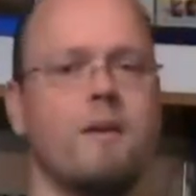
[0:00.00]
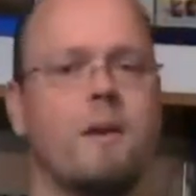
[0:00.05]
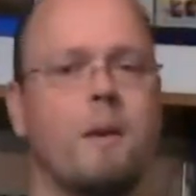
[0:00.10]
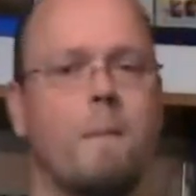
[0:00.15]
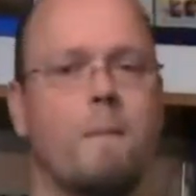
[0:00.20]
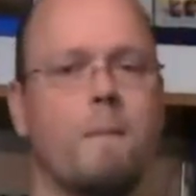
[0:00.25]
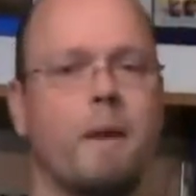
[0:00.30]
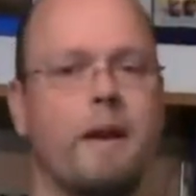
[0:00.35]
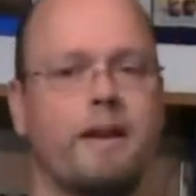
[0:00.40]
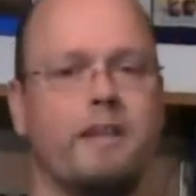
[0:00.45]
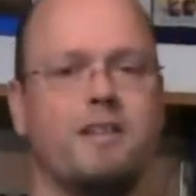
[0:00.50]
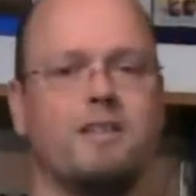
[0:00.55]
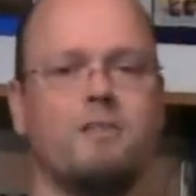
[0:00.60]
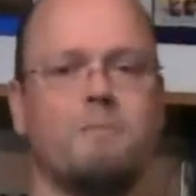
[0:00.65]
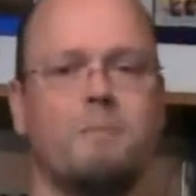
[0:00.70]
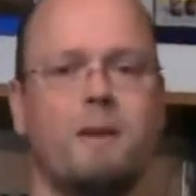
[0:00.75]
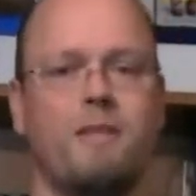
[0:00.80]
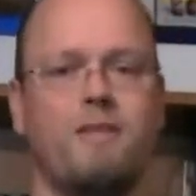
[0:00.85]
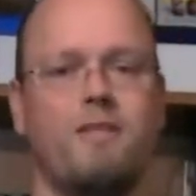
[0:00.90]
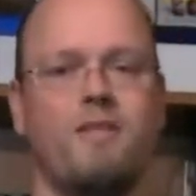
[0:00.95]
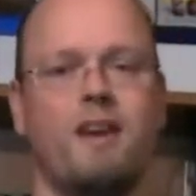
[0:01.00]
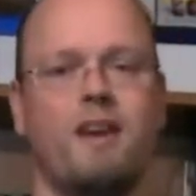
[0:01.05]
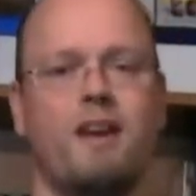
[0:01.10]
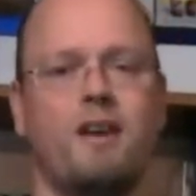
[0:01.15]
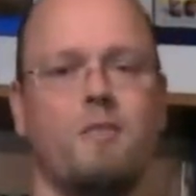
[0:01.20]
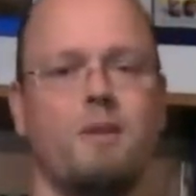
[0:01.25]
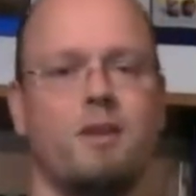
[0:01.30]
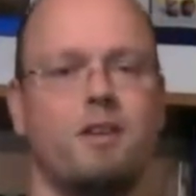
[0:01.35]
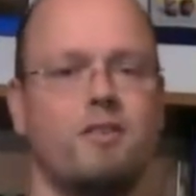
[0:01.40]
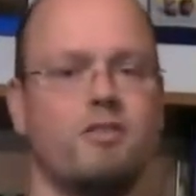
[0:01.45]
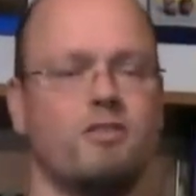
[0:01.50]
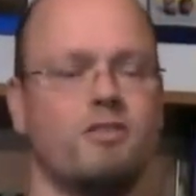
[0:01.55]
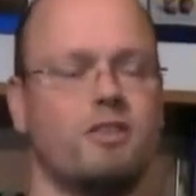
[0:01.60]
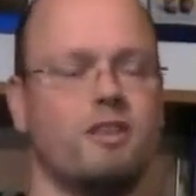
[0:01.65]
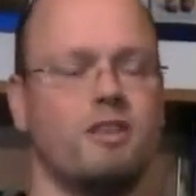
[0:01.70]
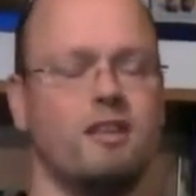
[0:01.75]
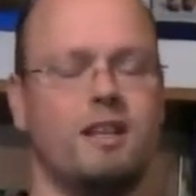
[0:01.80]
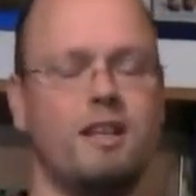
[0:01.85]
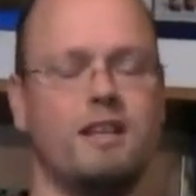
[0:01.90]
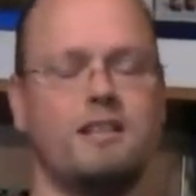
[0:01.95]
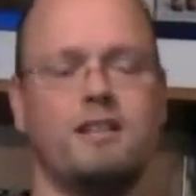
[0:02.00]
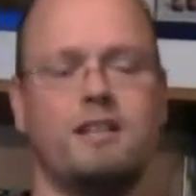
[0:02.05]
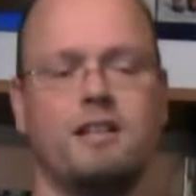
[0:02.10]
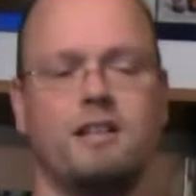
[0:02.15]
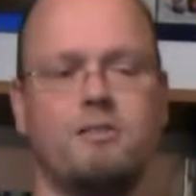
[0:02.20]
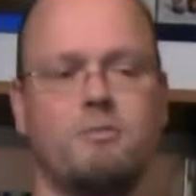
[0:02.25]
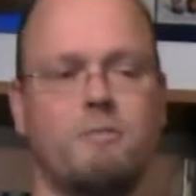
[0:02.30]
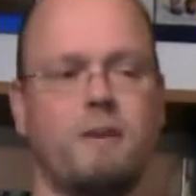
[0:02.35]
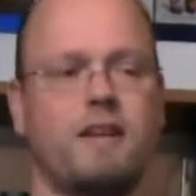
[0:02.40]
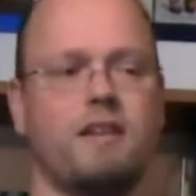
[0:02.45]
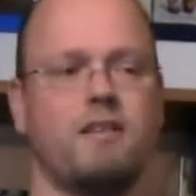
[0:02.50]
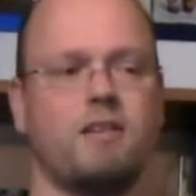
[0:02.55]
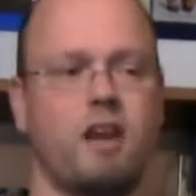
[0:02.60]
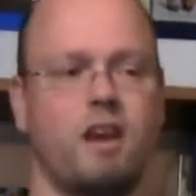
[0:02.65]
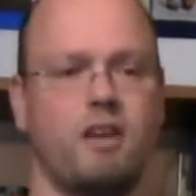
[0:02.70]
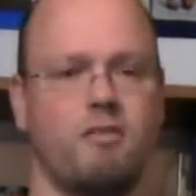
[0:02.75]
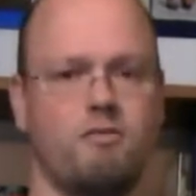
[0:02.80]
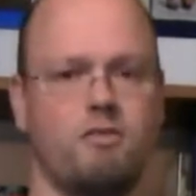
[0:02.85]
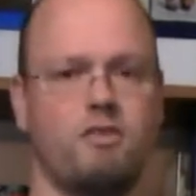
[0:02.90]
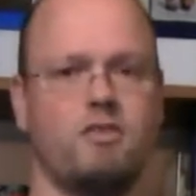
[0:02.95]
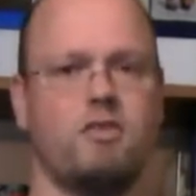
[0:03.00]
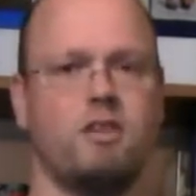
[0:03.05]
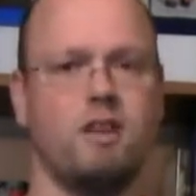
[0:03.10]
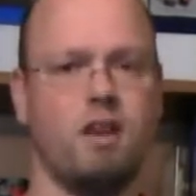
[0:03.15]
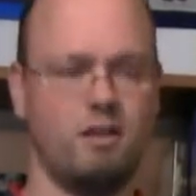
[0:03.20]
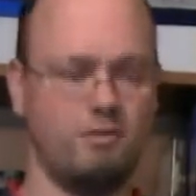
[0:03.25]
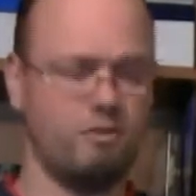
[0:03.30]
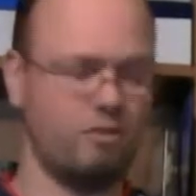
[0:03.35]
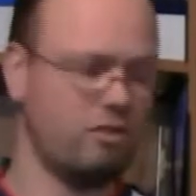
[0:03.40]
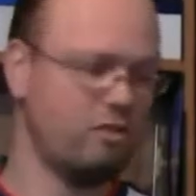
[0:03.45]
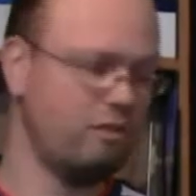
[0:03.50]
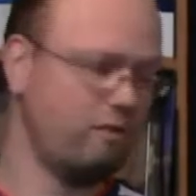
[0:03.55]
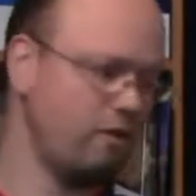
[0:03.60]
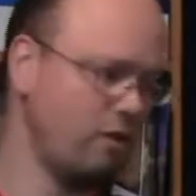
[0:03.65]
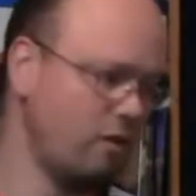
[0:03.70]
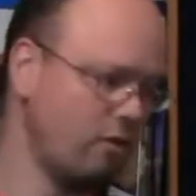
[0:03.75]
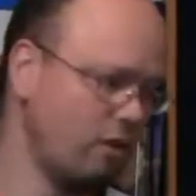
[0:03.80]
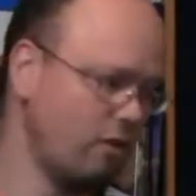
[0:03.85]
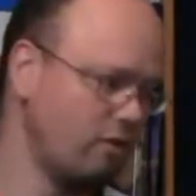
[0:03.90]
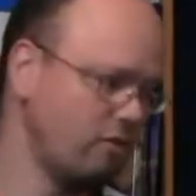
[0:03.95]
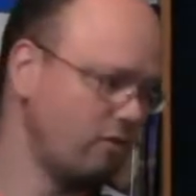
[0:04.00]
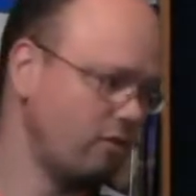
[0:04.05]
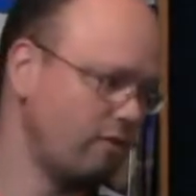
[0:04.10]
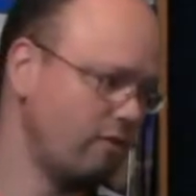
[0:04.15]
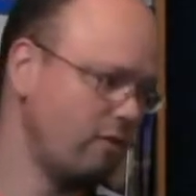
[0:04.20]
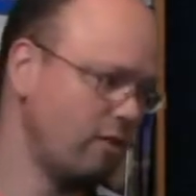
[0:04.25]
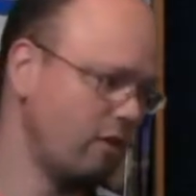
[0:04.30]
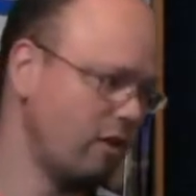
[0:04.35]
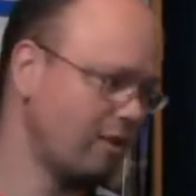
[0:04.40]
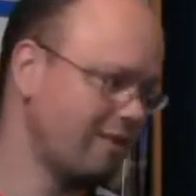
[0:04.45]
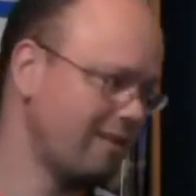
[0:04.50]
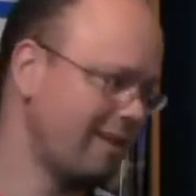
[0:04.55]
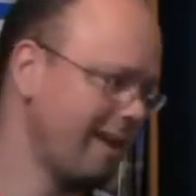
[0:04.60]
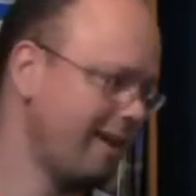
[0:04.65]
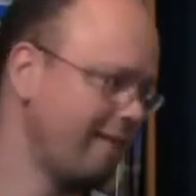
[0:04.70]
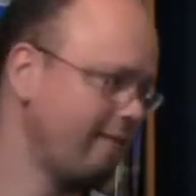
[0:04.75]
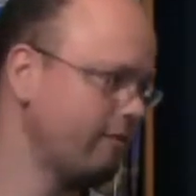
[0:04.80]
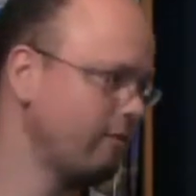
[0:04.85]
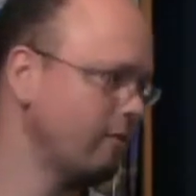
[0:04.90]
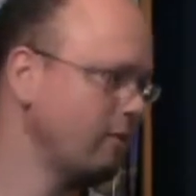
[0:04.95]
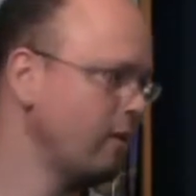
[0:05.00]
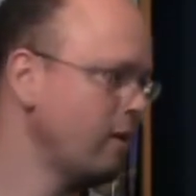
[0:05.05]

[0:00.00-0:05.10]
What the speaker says: money spent there, because you can easily spend hundreds and hundreds of euros if you're not careful.